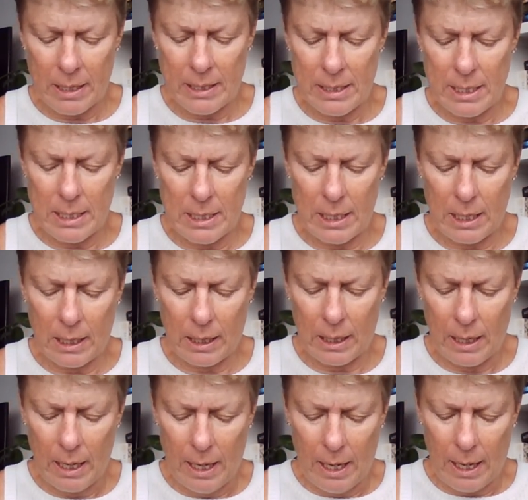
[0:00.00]
sitting
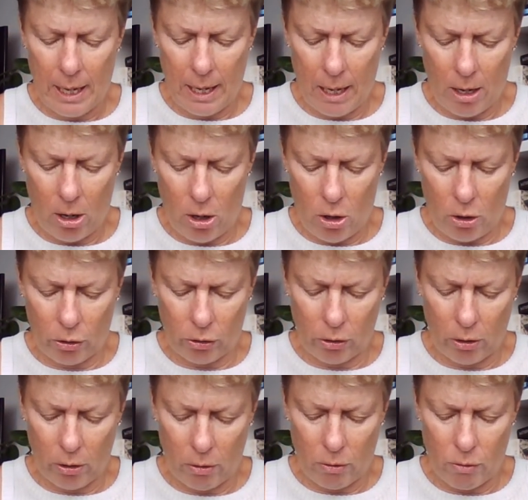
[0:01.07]
uh,
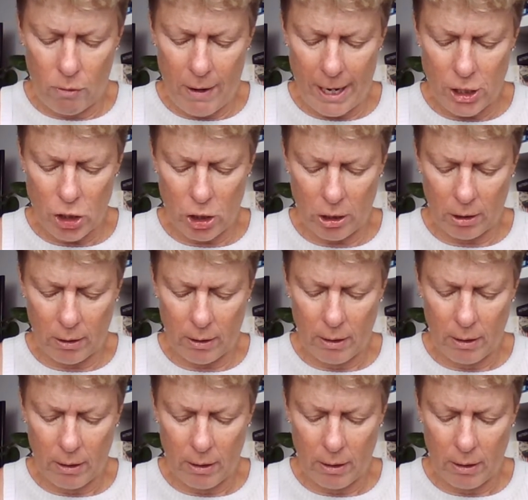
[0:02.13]
on Russian